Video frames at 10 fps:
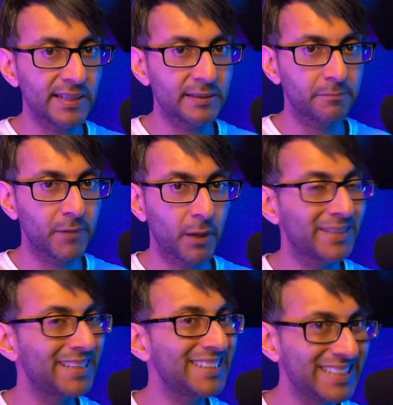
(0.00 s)
that. I'm
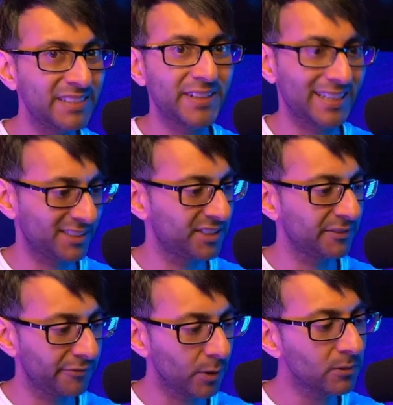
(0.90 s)
going to leave that as
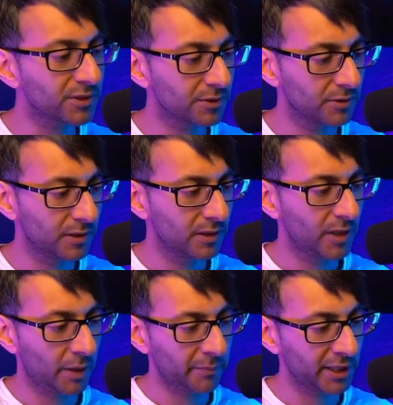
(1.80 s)
default.
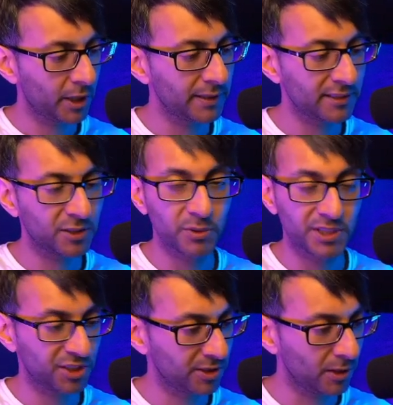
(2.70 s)
I'm going to go down to
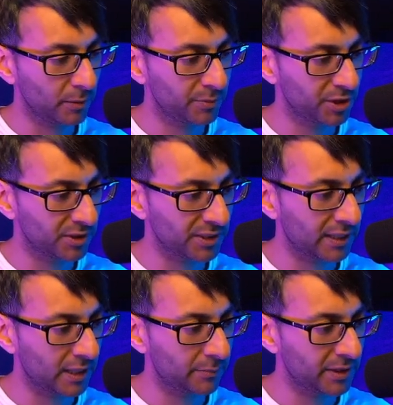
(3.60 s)
additional options
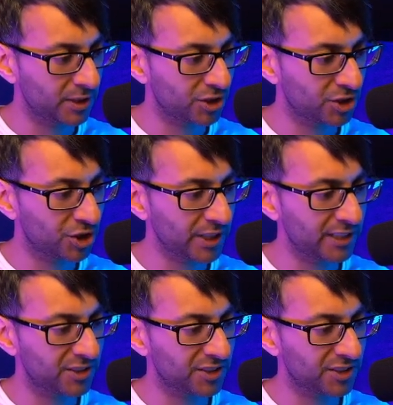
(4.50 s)
and I'm going to just change